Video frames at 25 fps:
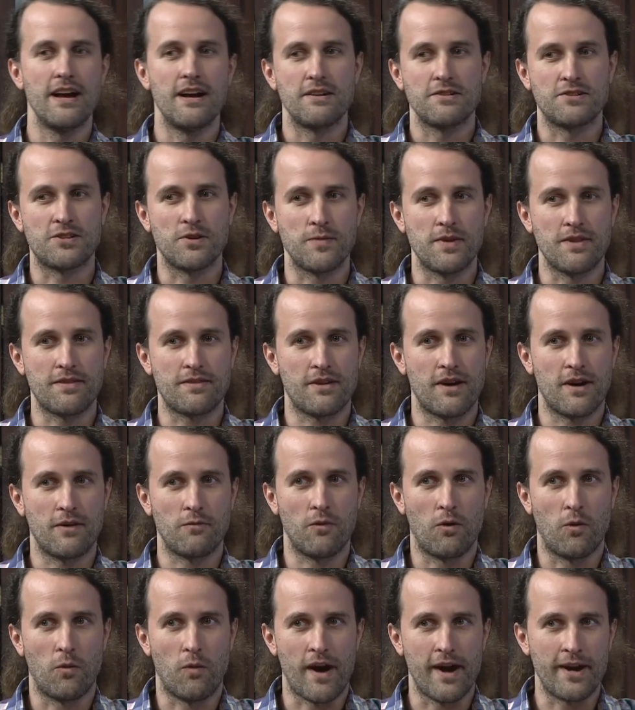So we thought,
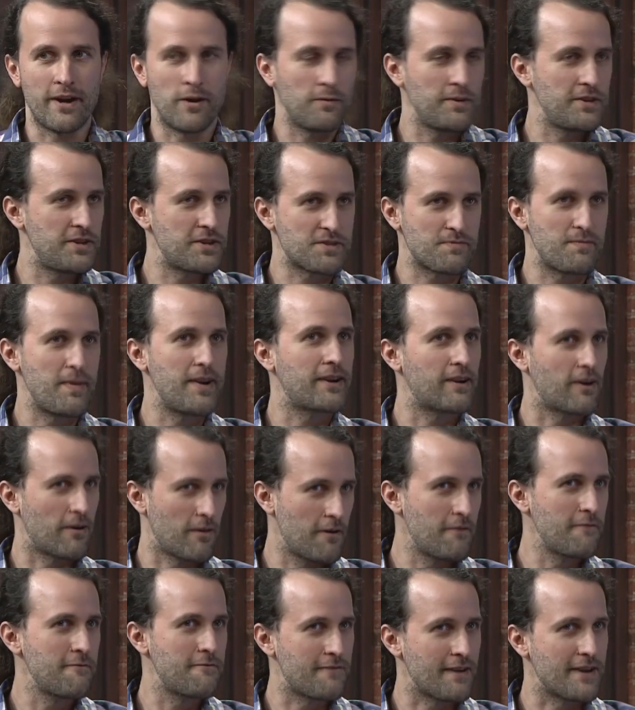well, why don't we just make our
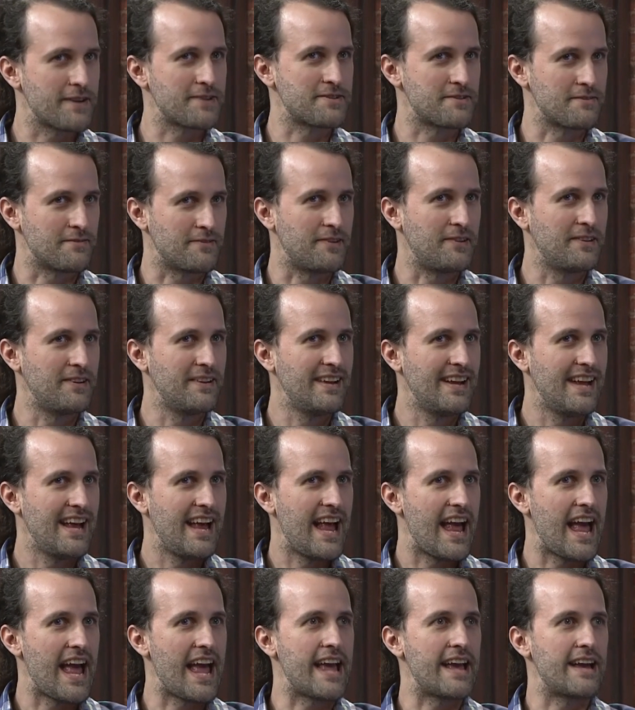own festival
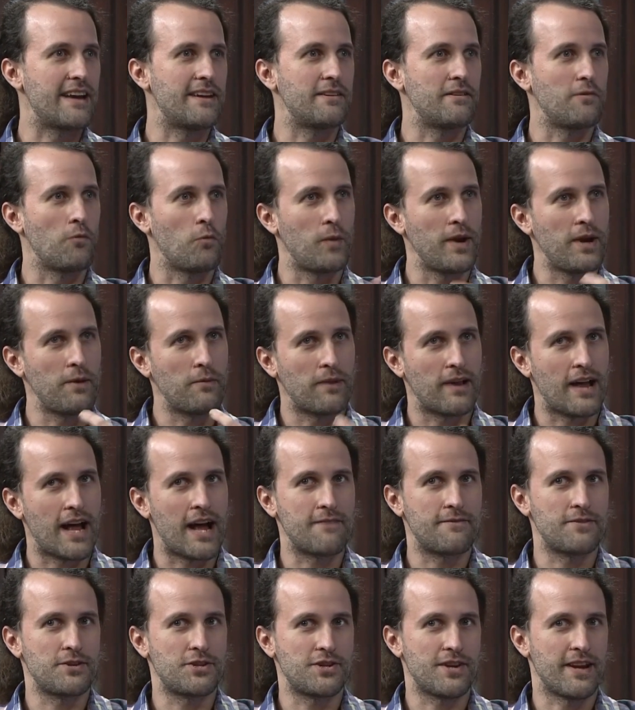and we will
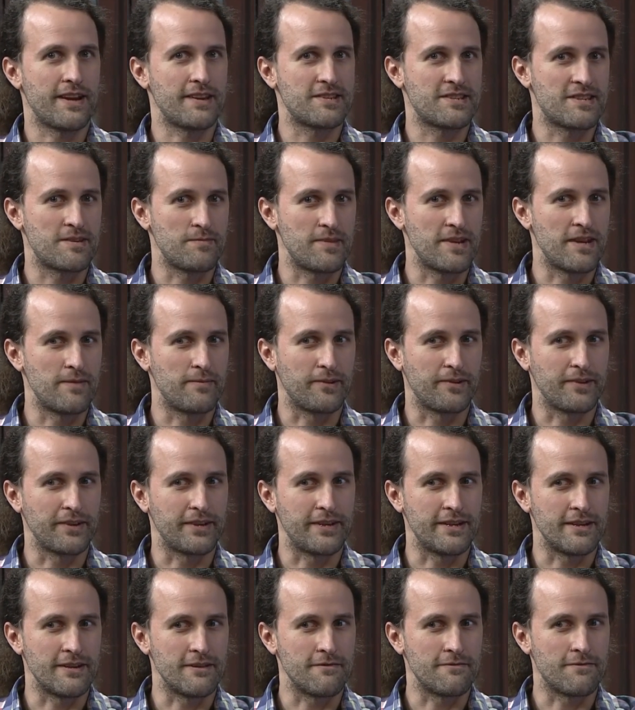have a chance to be able to
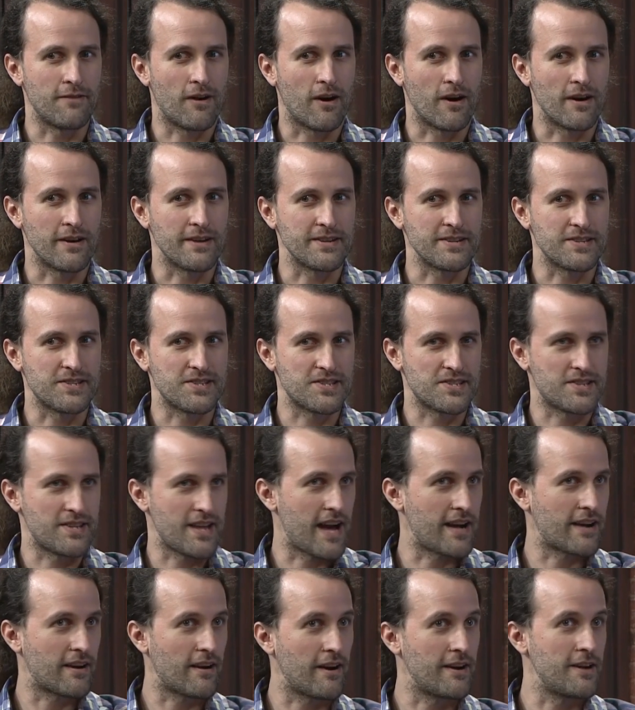give artists
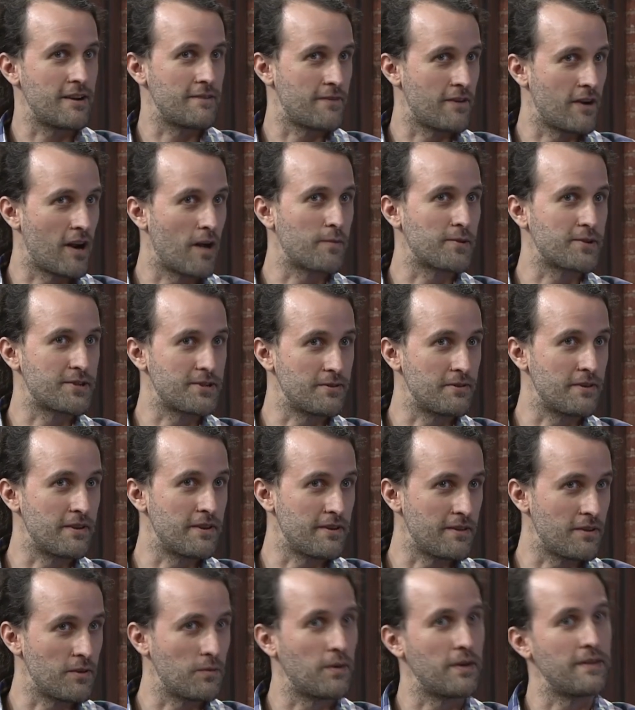that kind of an
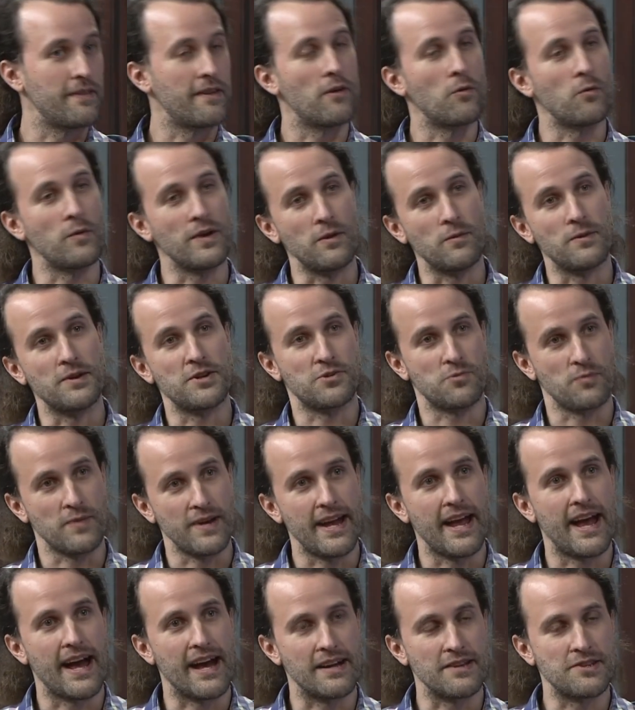opportunity, the one that we wish
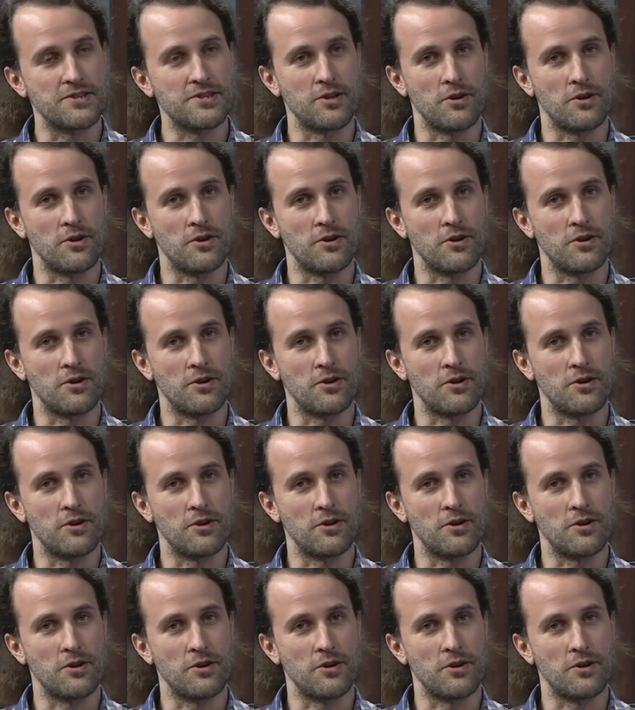we had.